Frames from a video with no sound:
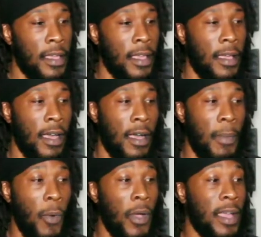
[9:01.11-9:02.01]
My
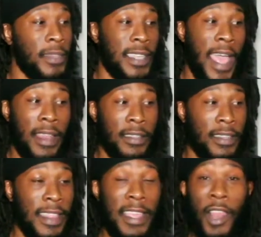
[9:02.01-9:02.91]
website is
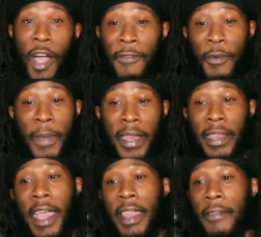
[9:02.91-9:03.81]

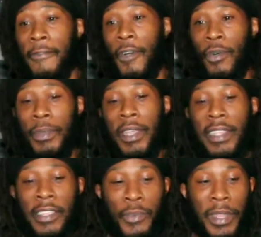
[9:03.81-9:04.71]
thelawfulmoney.info, because that's
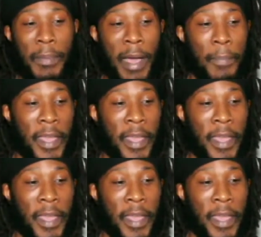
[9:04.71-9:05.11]
really my biggest